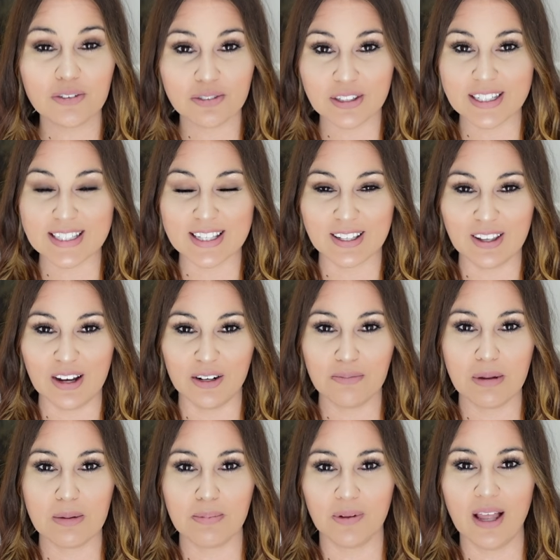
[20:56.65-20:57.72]
it freaks a lot of
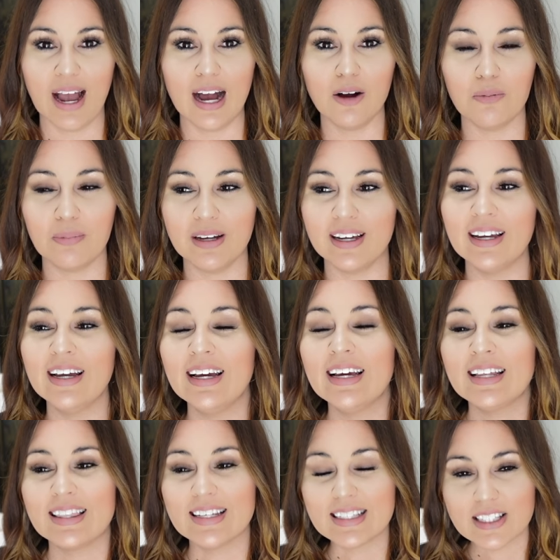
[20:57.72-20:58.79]
people out, but
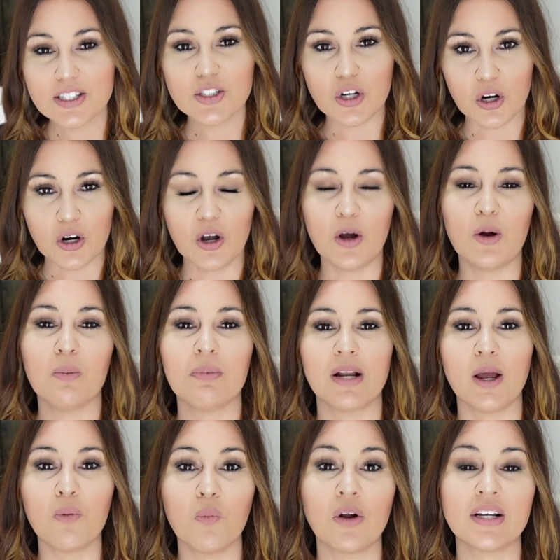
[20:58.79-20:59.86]
this is our home and
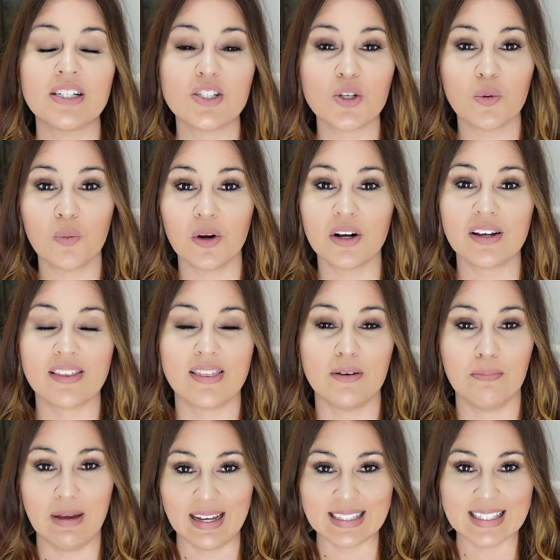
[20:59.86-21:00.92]
I want it to work the
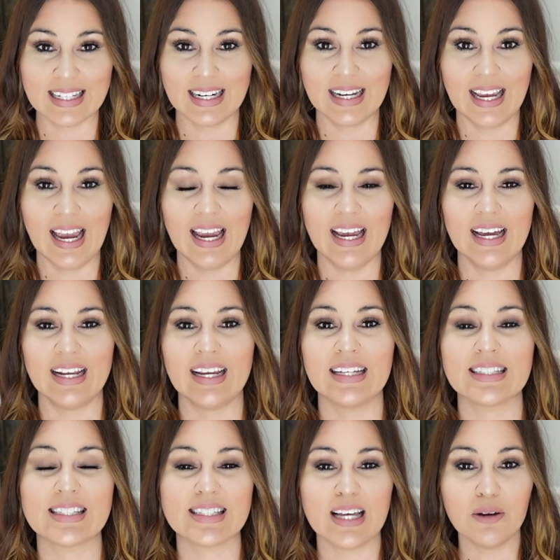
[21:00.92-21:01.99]
best that it can.
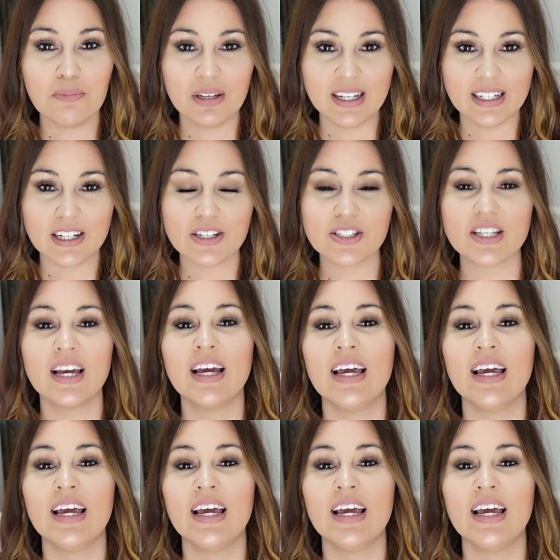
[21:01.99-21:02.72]
And some years